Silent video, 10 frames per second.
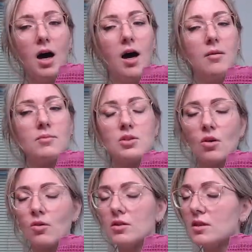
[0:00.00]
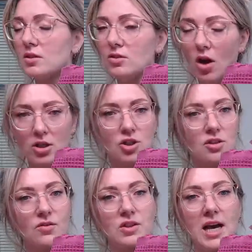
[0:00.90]
Um, so it's not
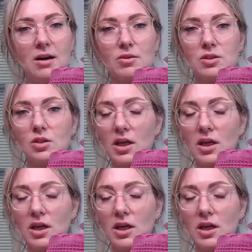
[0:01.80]
just for towels.